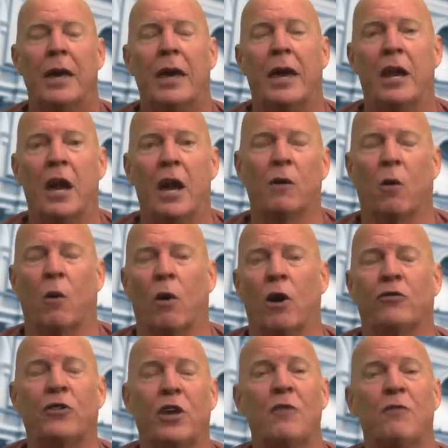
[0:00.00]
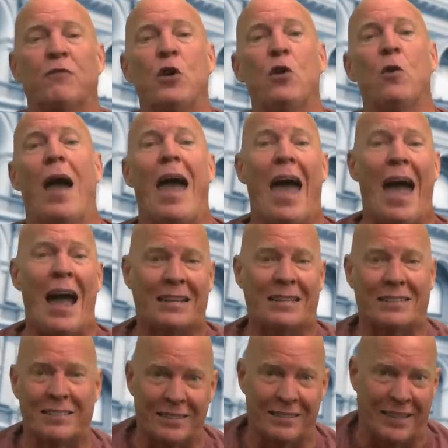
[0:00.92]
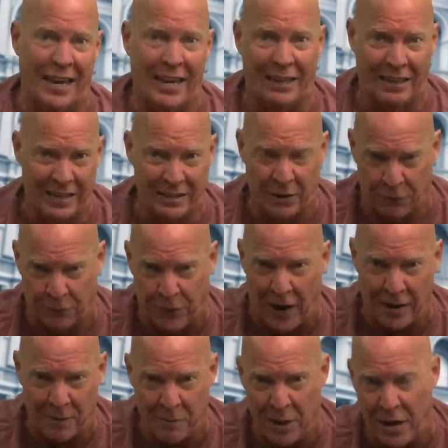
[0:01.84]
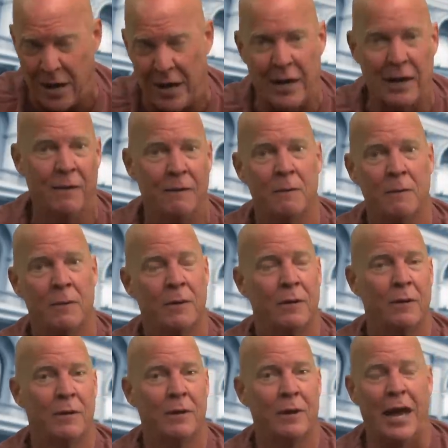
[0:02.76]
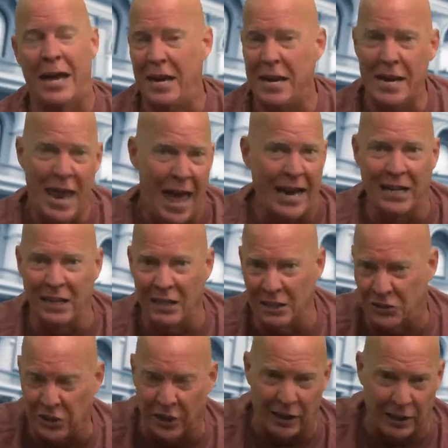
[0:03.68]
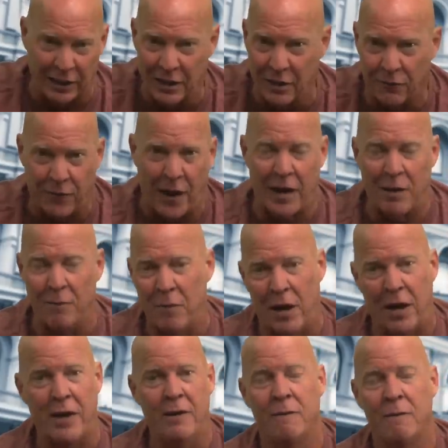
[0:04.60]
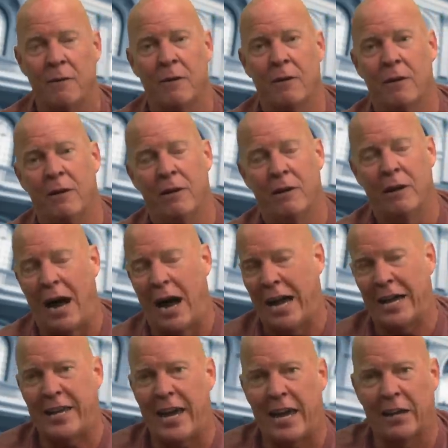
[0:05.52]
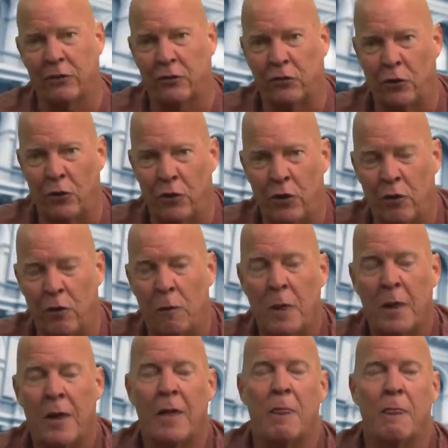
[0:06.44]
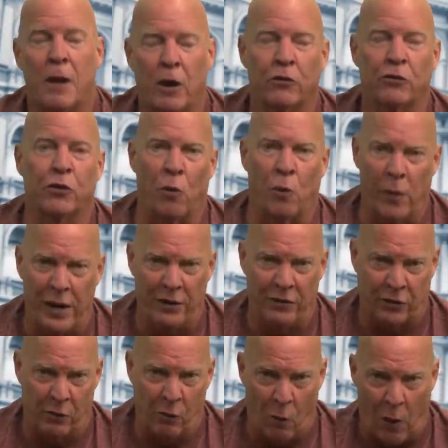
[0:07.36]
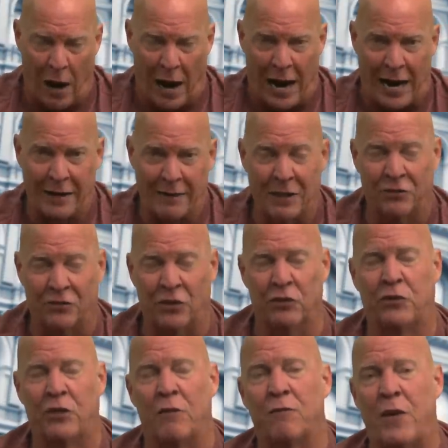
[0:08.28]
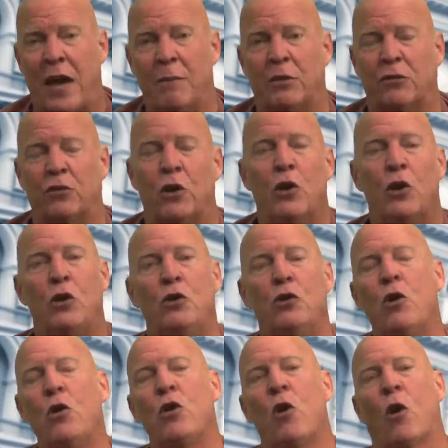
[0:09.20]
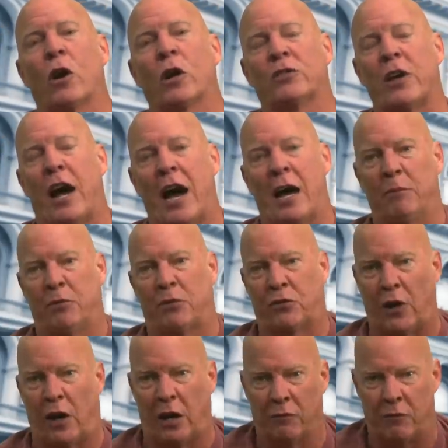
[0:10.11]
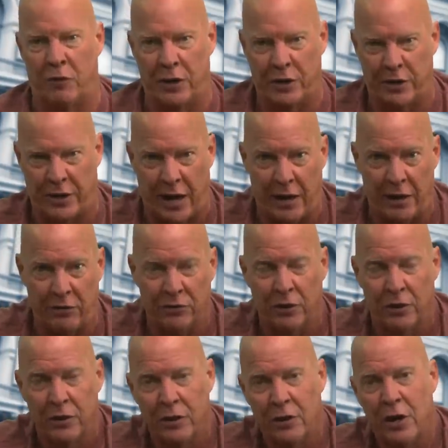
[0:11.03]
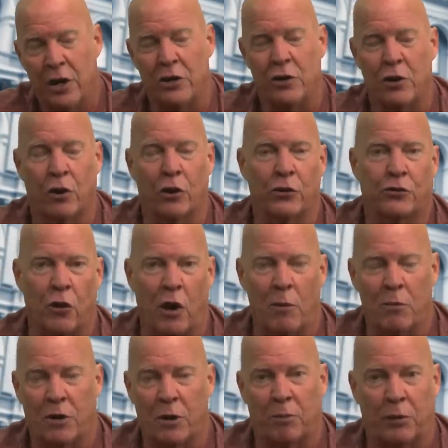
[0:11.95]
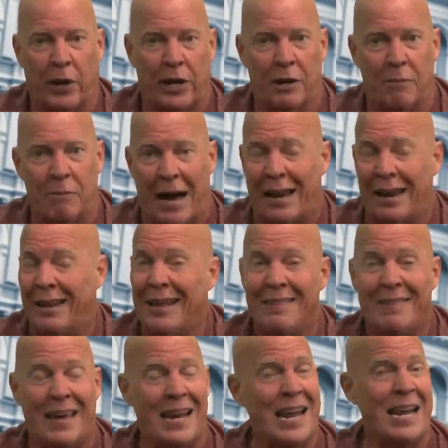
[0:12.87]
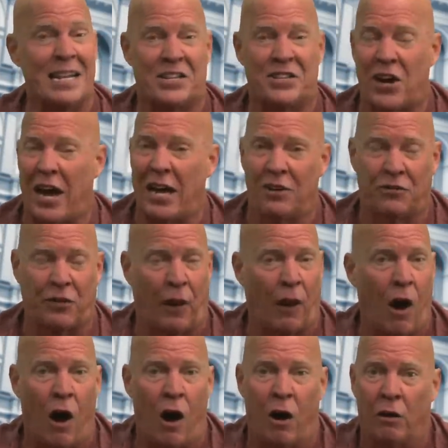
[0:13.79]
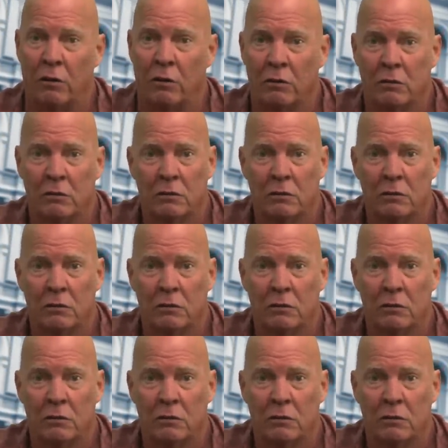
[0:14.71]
In other words, if you accidentally defame me and negligently defame me, I can't sue you. There's a reason why. This is the famous New York Times Sullivan case, and you heard Trump complain about it. They need to change the law.